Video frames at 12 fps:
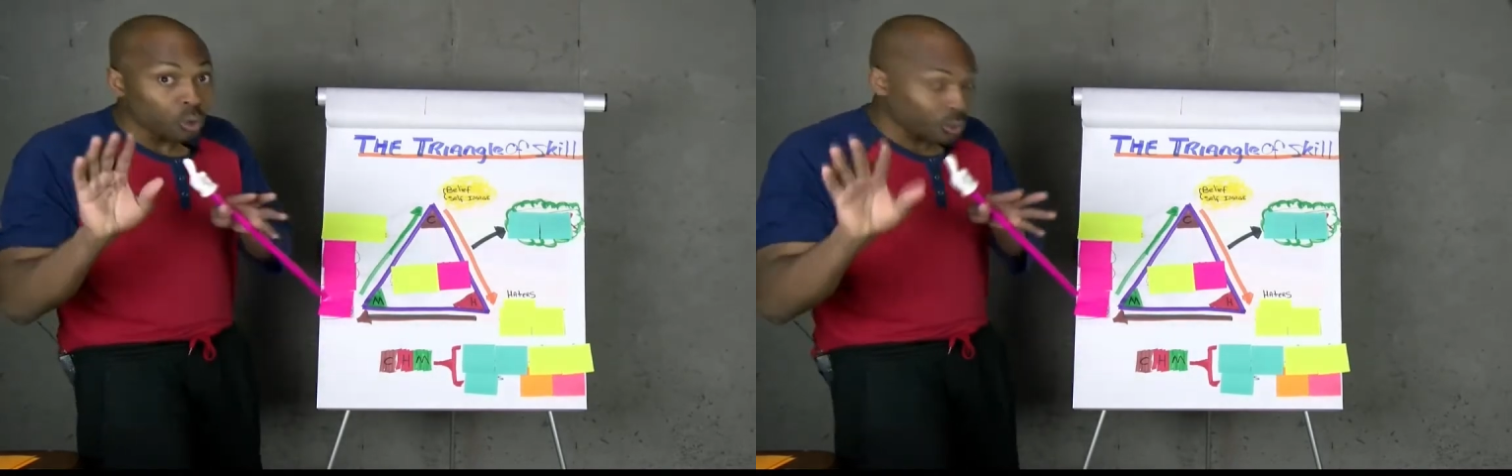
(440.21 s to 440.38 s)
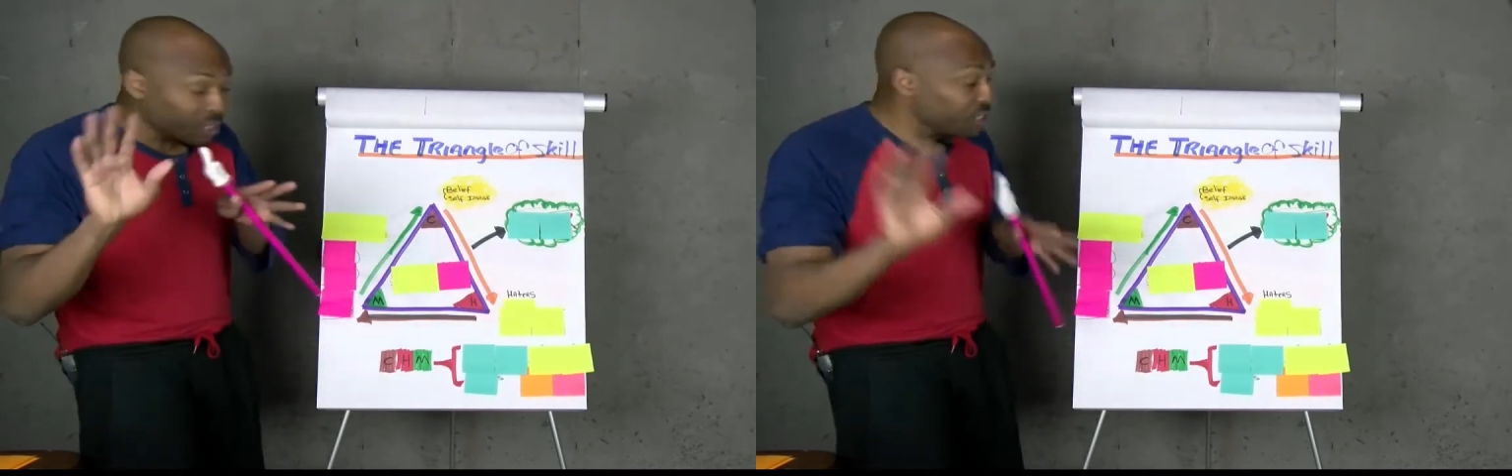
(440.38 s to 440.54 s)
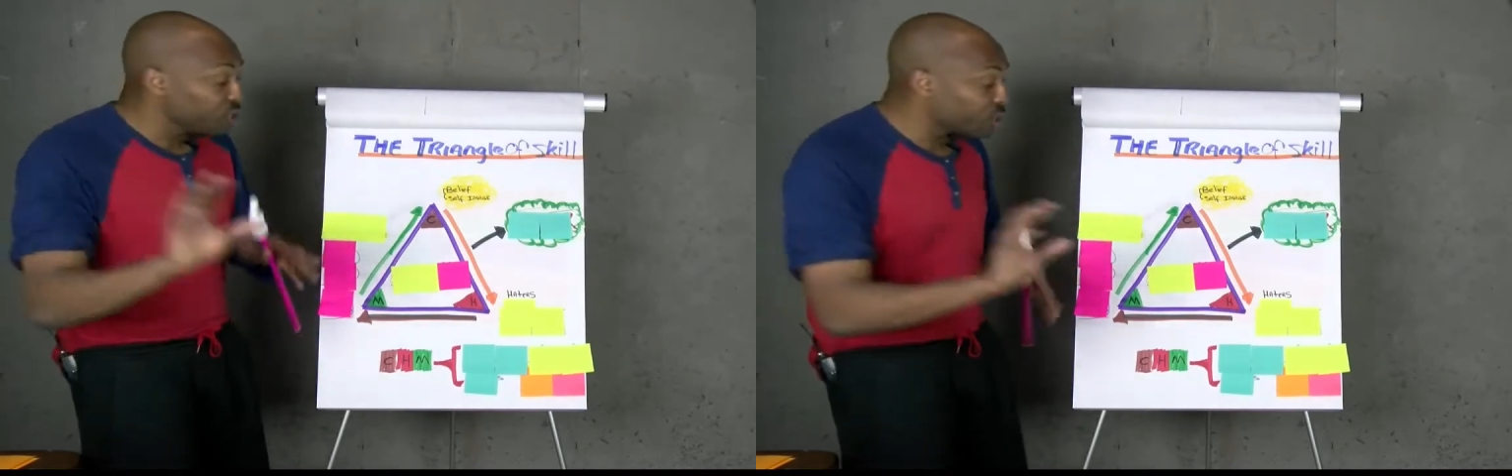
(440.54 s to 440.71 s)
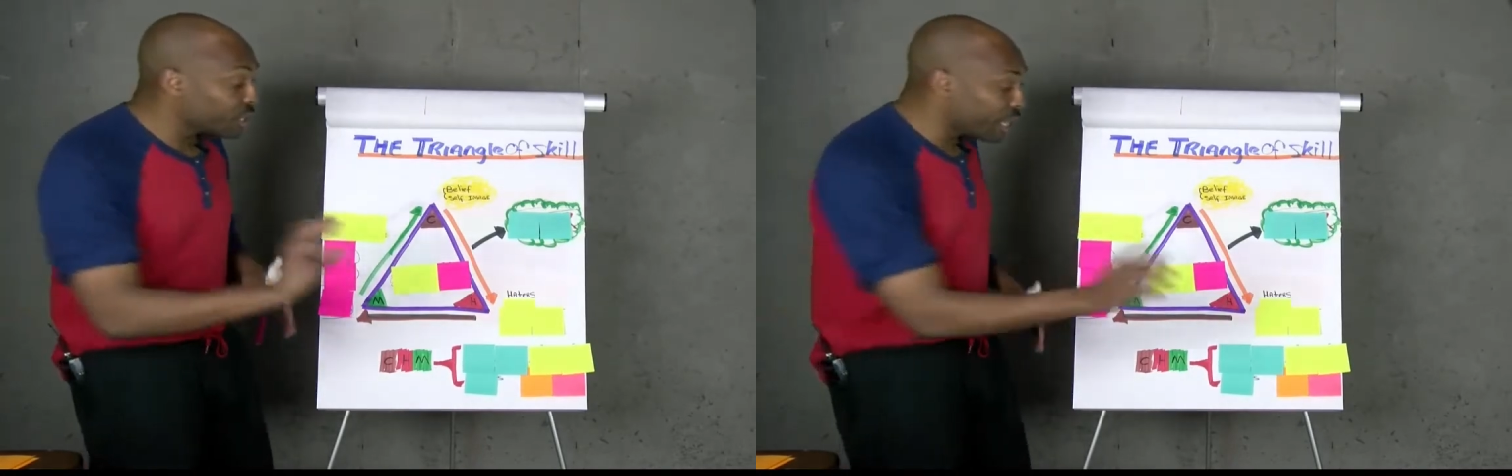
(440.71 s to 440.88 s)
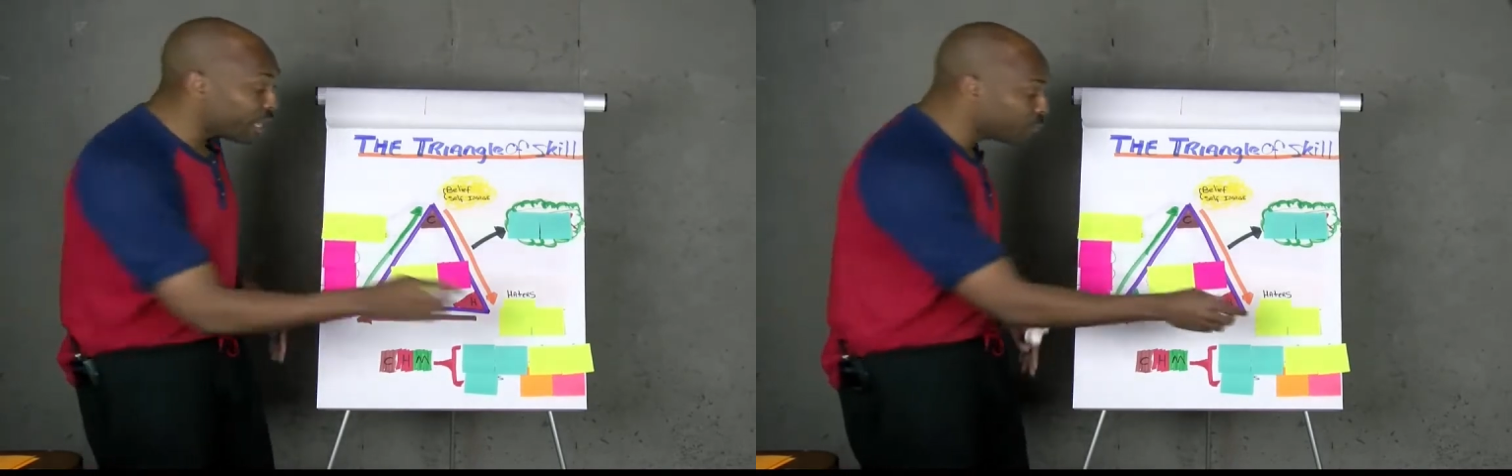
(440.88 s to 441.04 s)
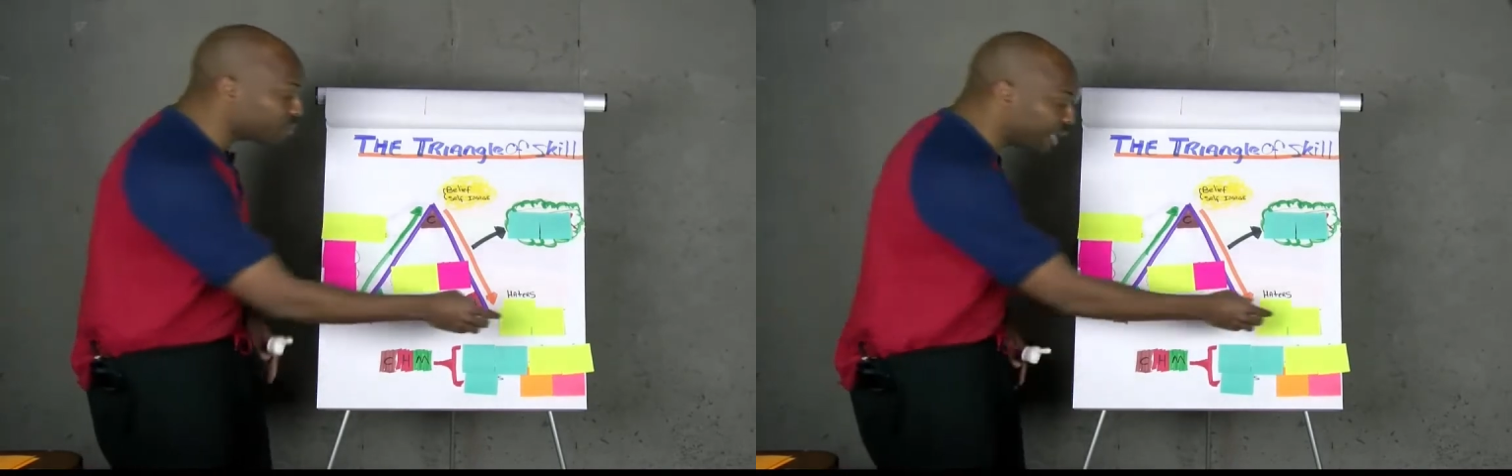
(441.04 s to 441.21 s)
within your
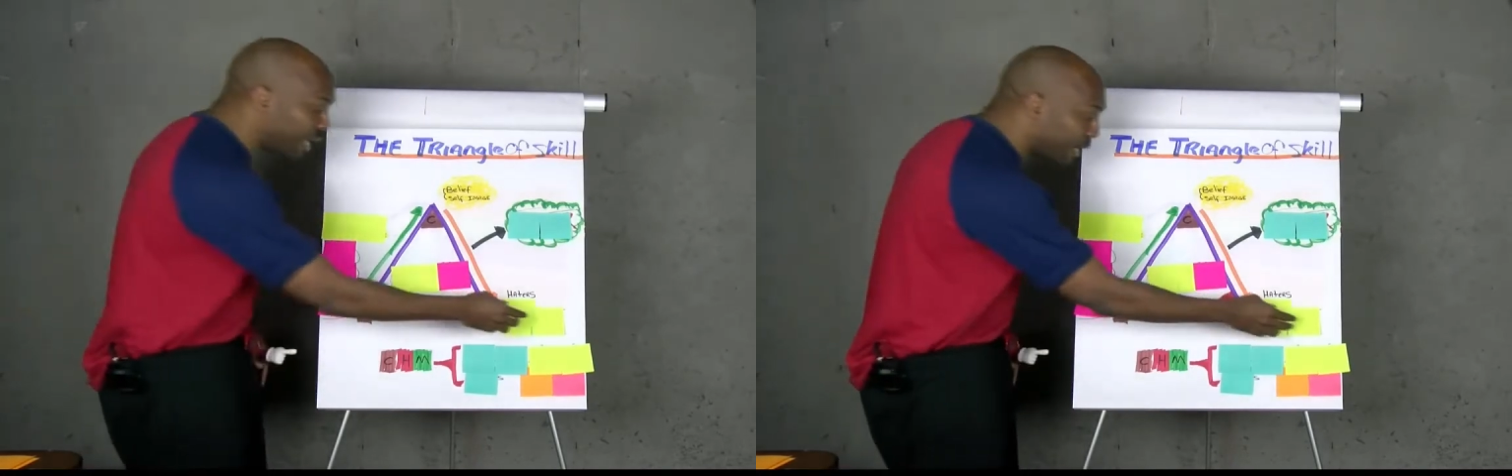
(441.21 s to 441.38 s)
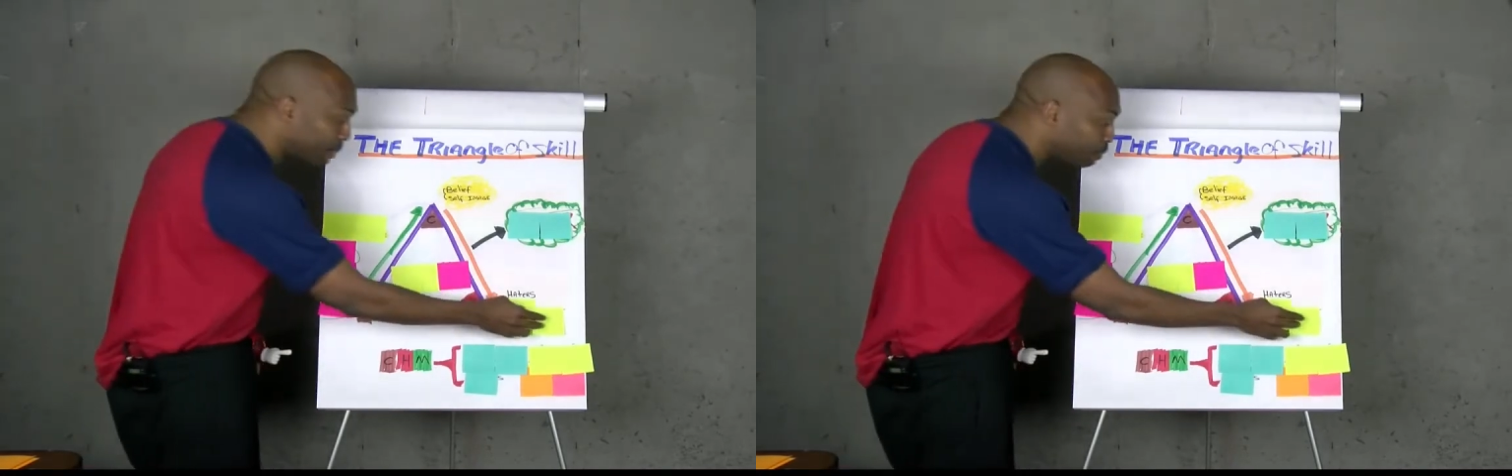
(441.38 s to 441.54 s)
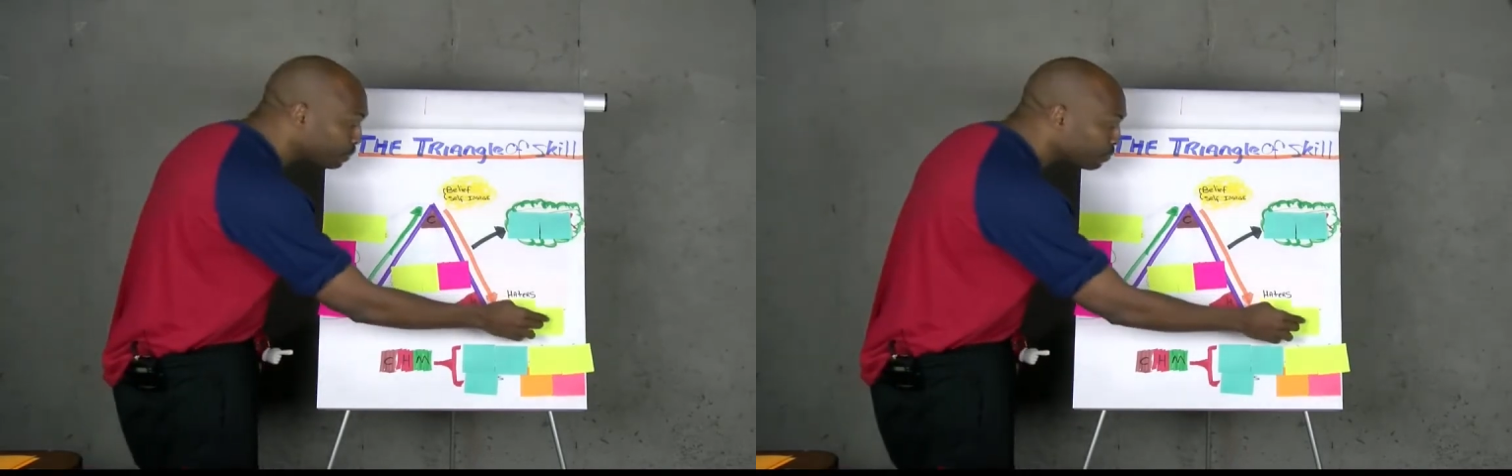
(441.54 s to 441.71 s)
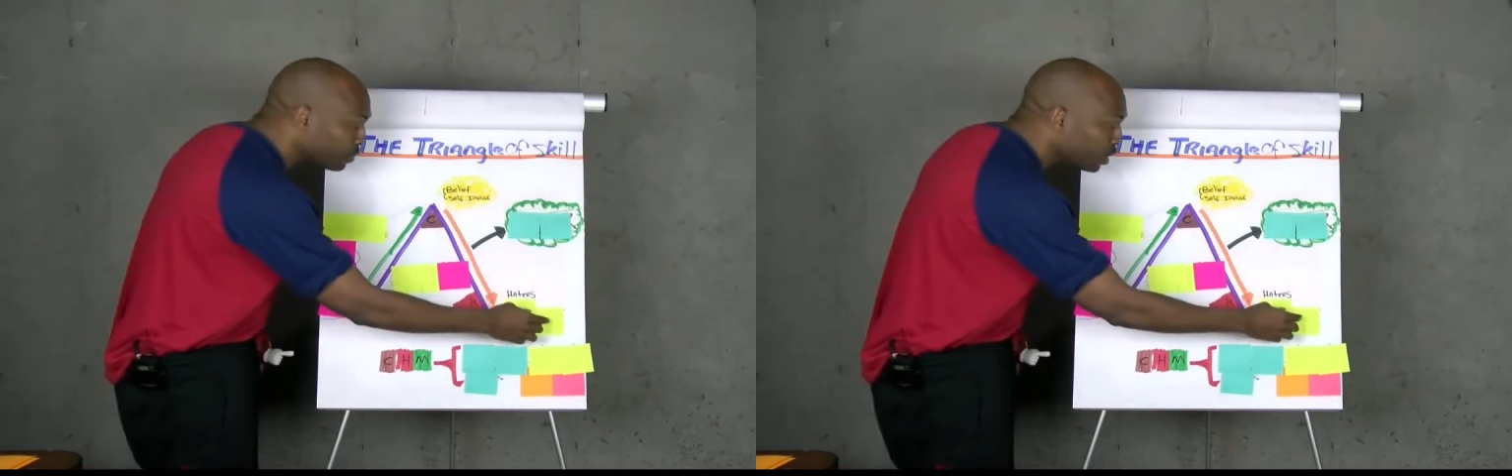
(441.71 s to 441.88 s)
games, and